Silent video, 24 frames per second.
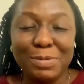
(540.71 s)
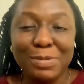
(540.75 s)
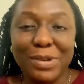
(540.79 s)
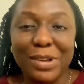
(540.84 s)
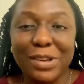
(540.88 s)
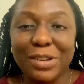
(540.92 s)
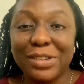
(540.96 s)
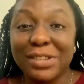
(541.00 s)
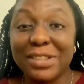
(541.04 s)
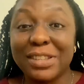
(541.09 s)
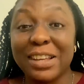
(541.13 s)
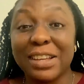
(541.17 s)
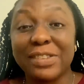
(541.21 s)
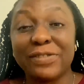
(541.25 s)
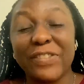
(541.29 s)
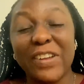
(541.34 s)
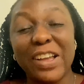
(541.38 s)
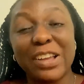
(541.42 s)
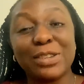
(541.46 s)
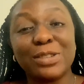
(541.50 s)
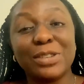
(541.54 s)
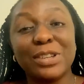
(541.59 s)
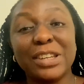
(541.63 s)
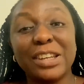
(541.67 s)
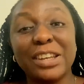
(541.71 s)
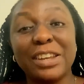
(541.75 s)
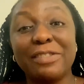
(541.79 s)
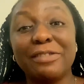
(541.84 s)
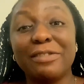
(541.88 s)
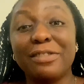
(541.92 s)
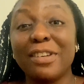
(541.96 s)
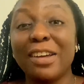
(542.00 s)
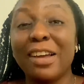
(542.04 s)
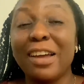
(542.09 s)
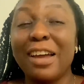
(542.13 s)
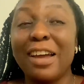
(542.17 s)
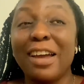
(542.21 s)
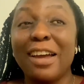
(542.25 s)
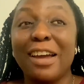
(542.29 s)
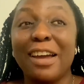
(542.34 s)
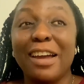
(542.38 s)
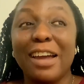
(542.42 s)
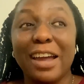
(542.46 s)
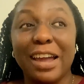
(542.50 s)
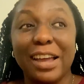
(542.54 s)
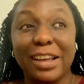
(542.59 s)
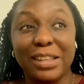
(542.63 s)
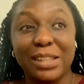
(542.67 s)
because they've actually
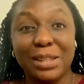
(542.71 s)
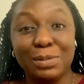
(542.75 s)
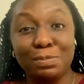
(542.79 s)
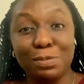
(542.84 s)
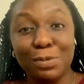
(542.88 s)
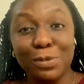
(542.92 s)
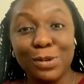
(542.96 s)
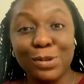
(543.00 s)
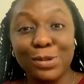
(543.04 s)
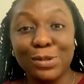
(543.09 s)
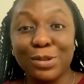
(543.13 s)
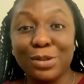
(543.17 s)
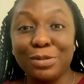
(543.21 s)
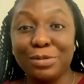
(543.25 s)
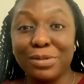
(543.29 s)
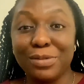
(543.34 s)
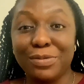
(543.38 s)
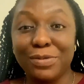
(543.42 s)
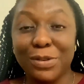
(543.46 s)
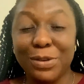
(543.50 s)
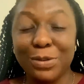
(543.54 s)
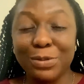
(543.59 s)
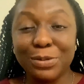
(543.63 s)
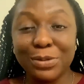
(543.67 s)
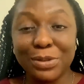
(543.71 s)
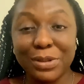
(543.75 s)
exposed or revealed